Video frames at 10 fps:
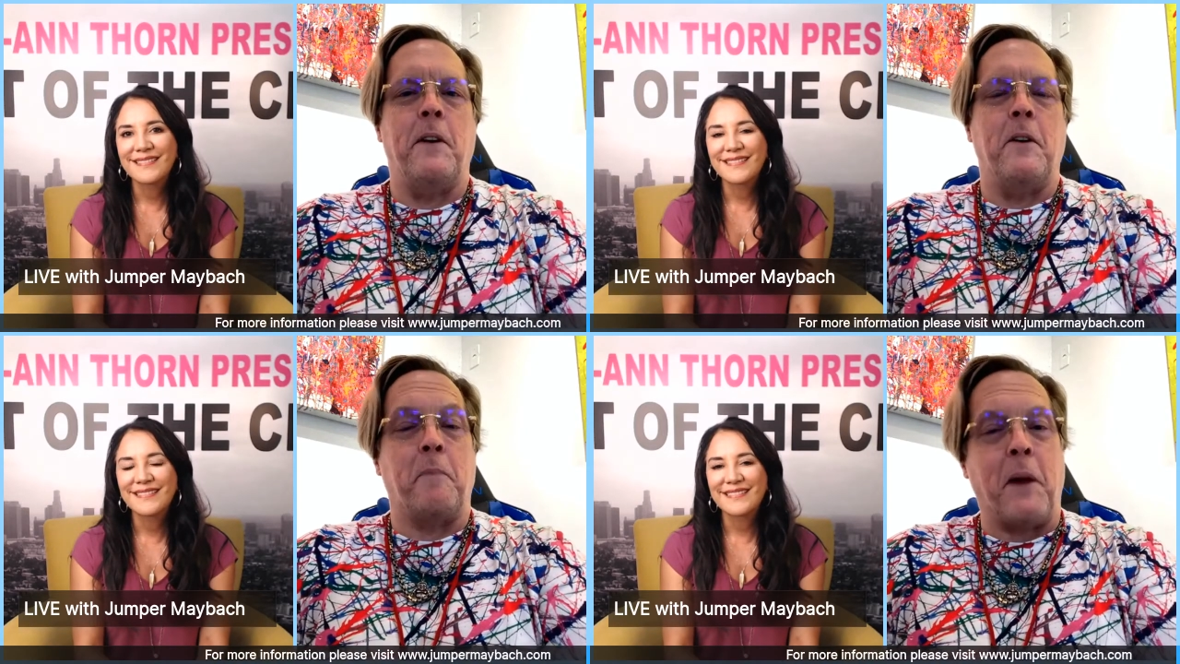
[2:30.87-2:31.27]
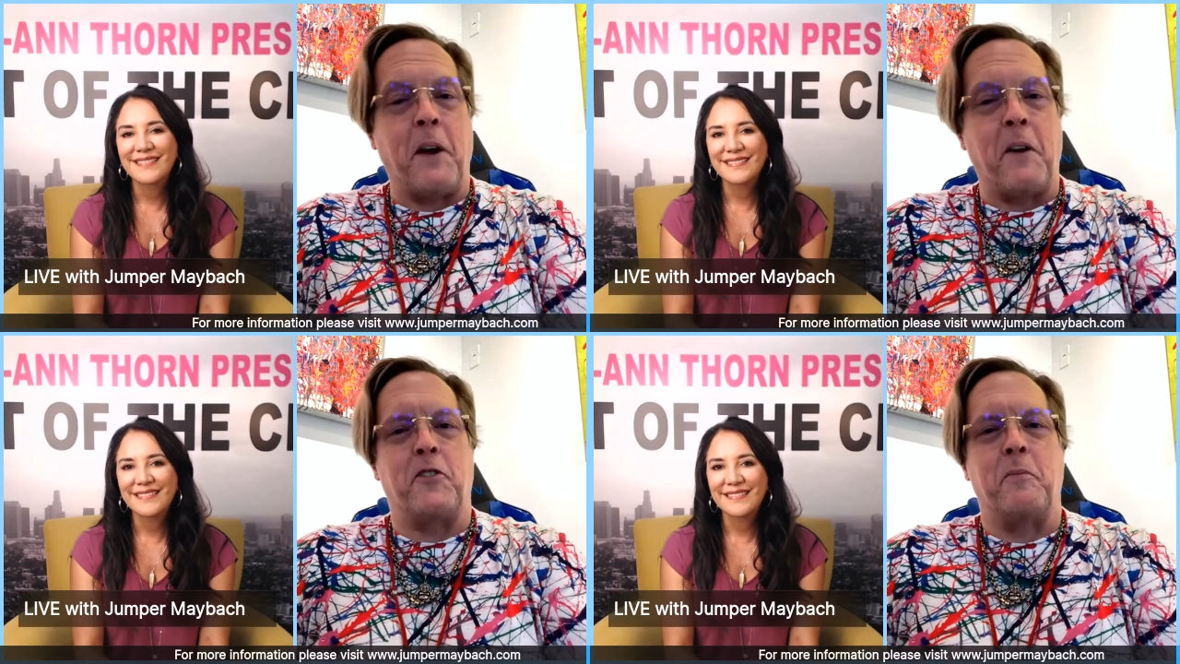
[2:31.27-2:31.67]

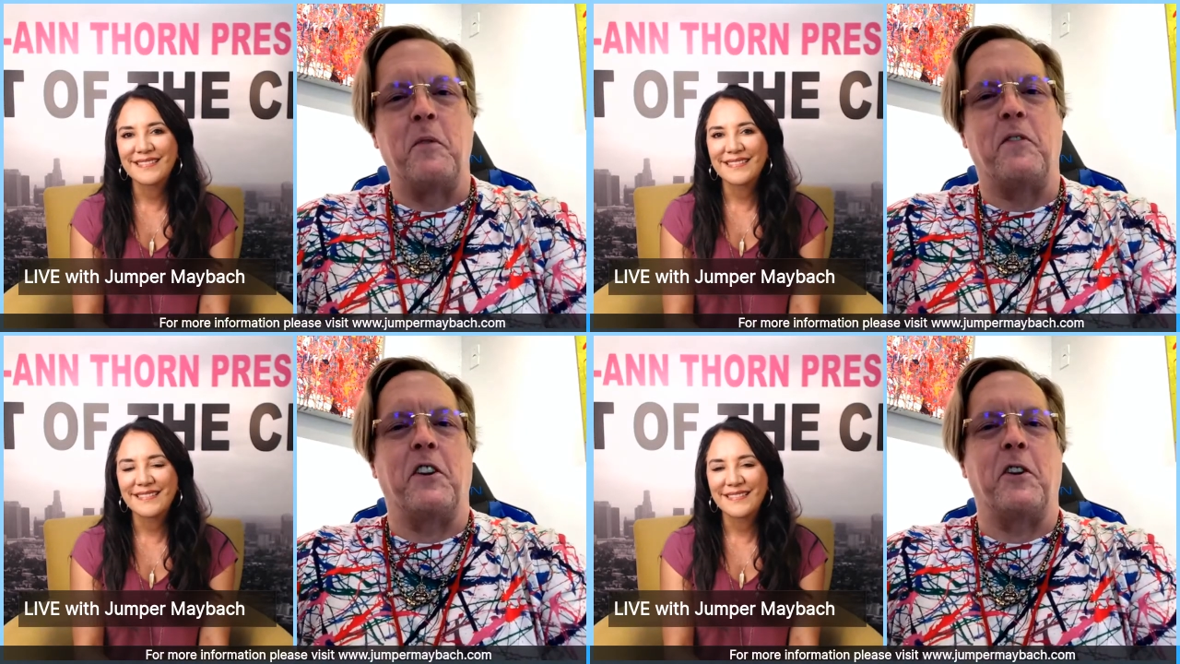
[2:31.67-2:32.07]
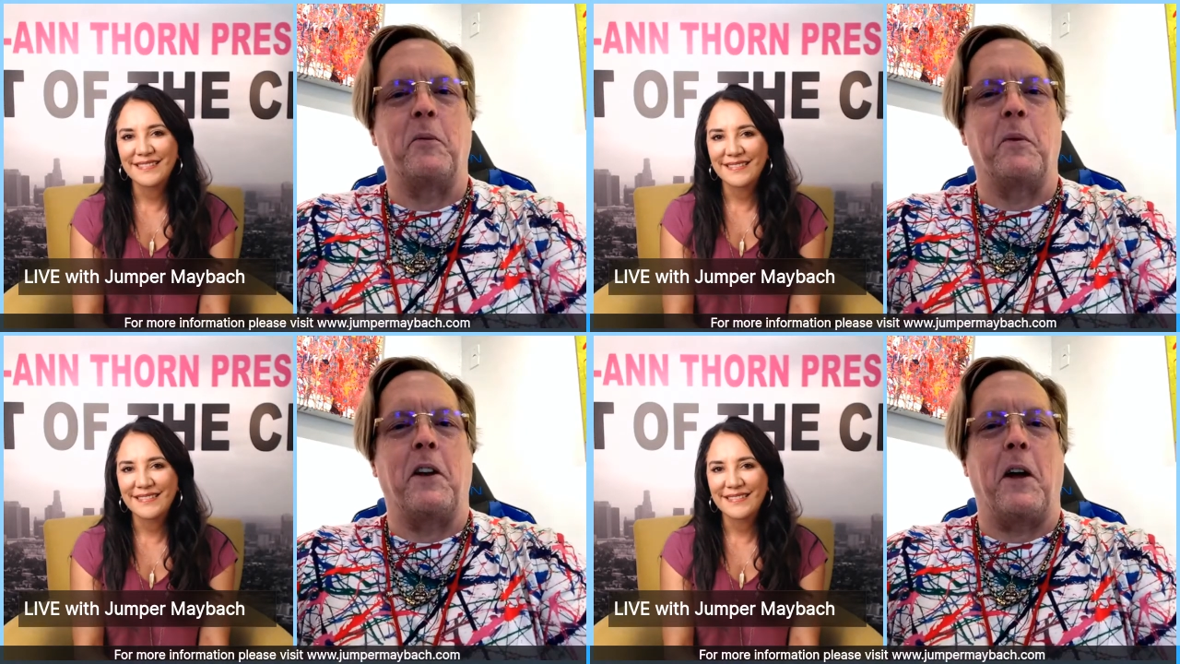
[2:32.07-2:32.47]
Speaker 1: parents moved here
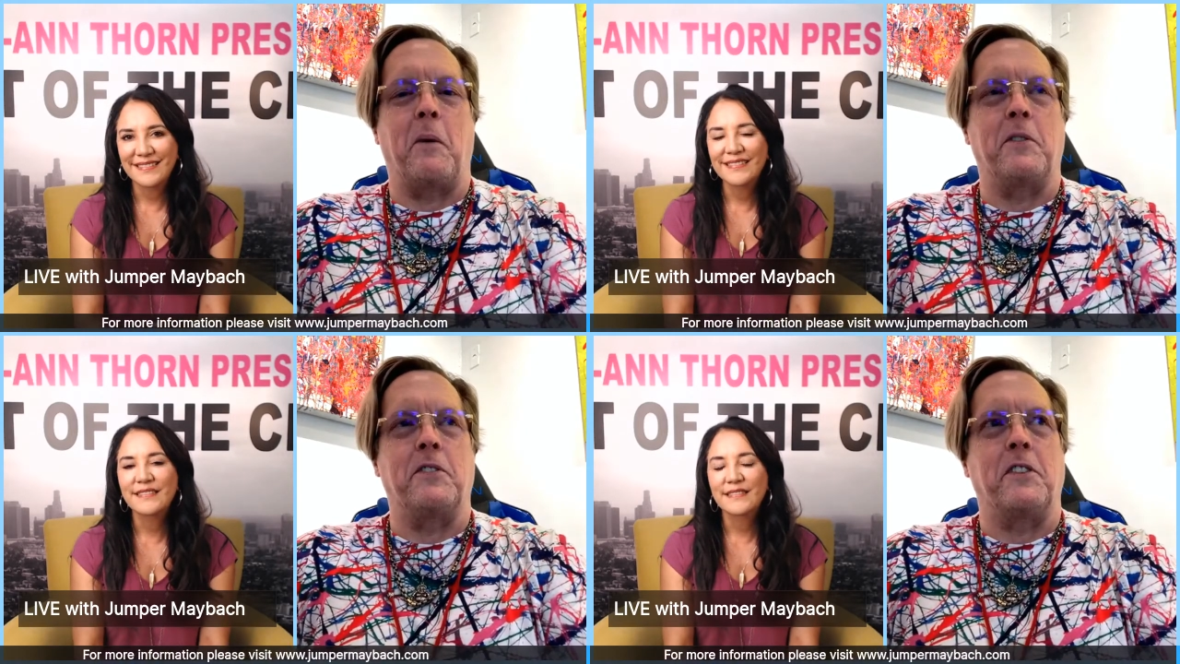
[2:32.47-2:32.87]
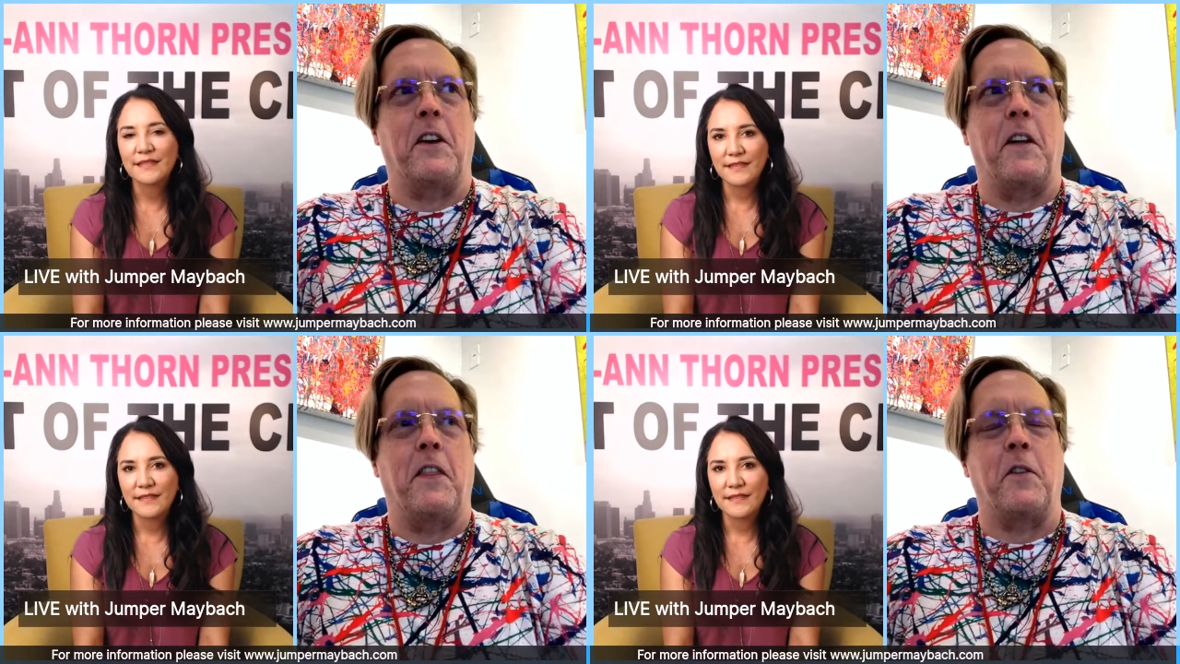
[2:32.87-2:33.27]
when I was
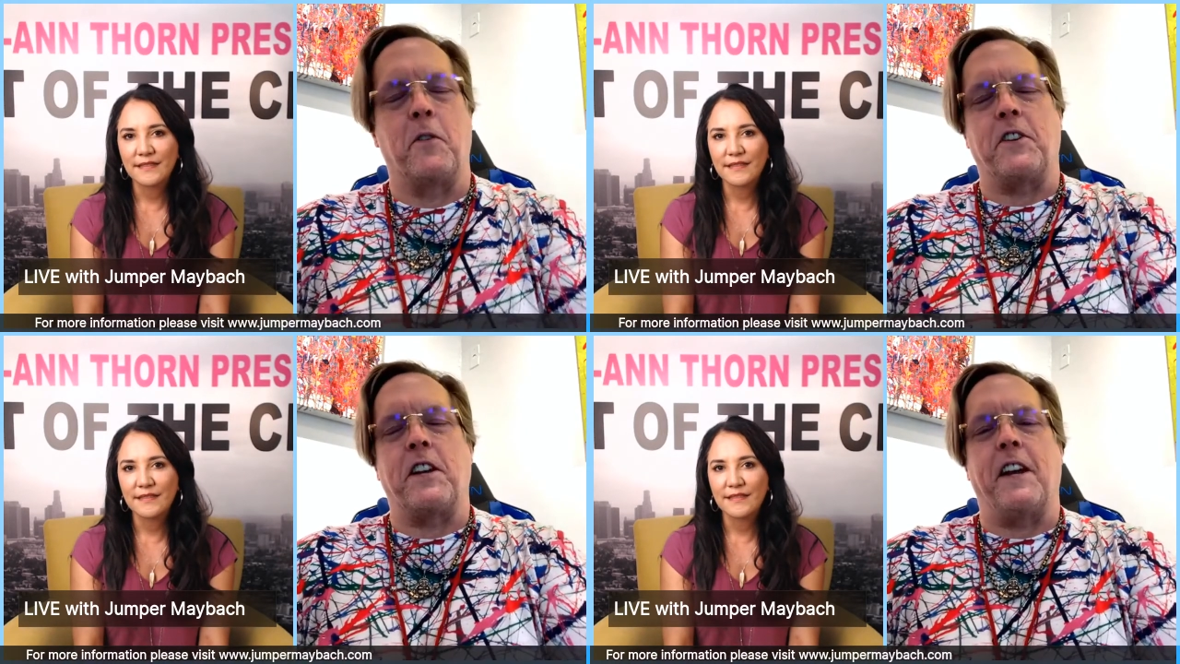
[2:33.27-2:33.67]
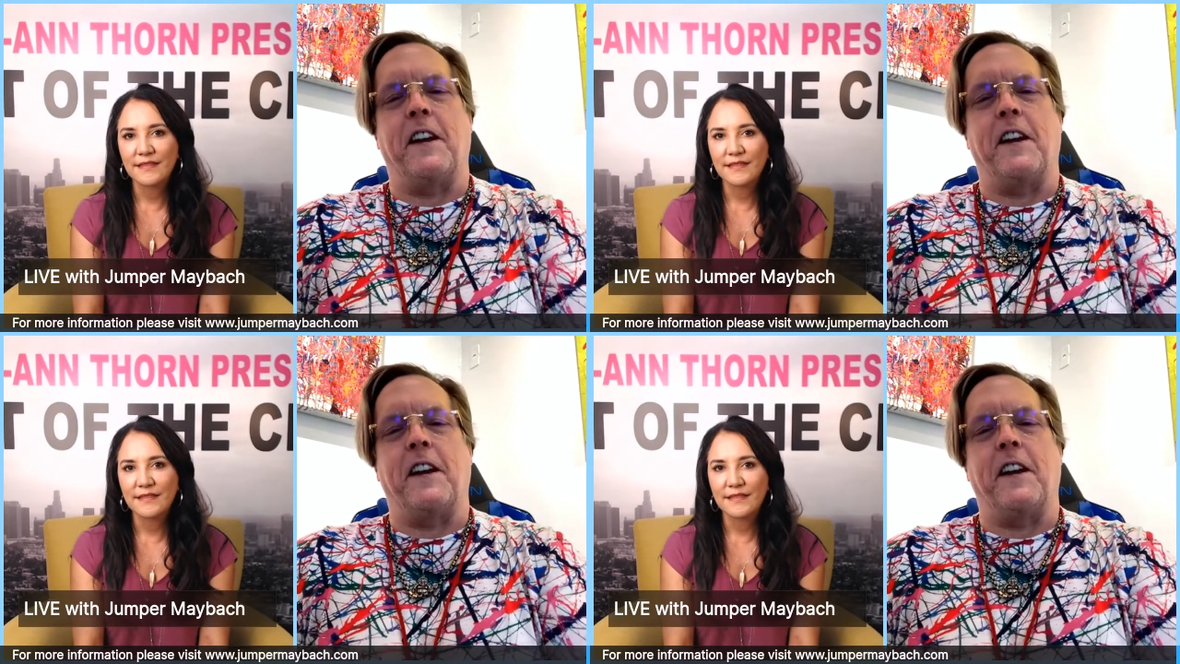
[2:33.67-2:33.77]
uh, thirteen.